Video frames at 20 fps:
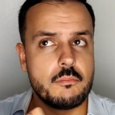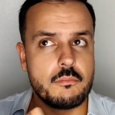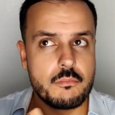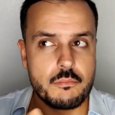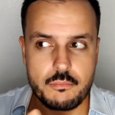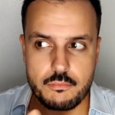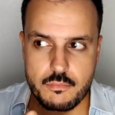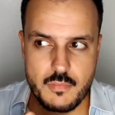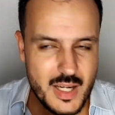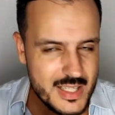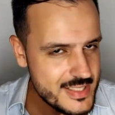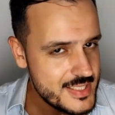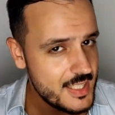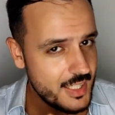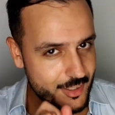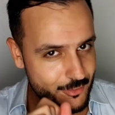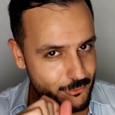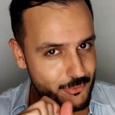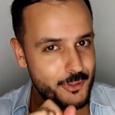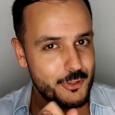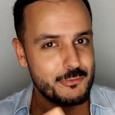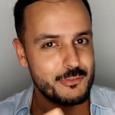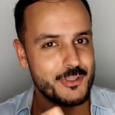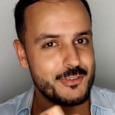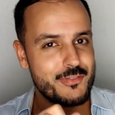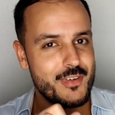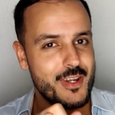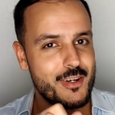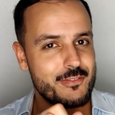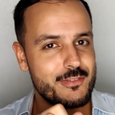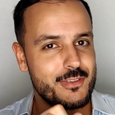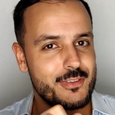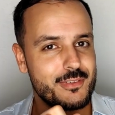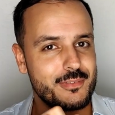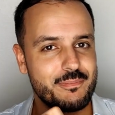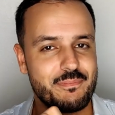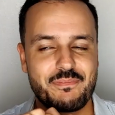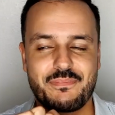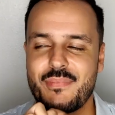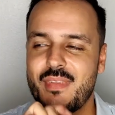my second favorite
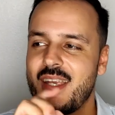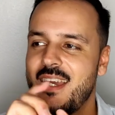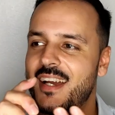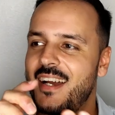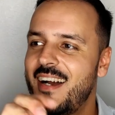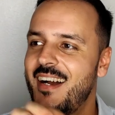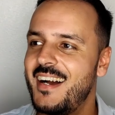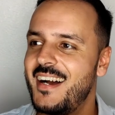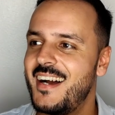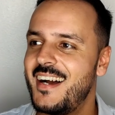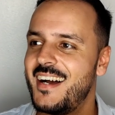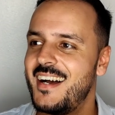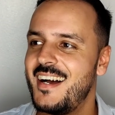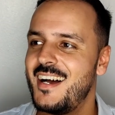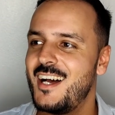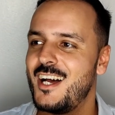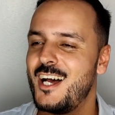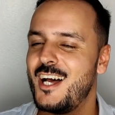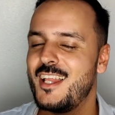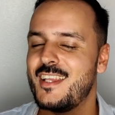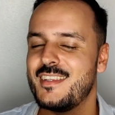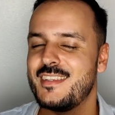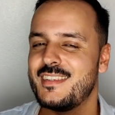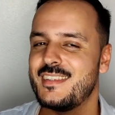vetiver. Uh,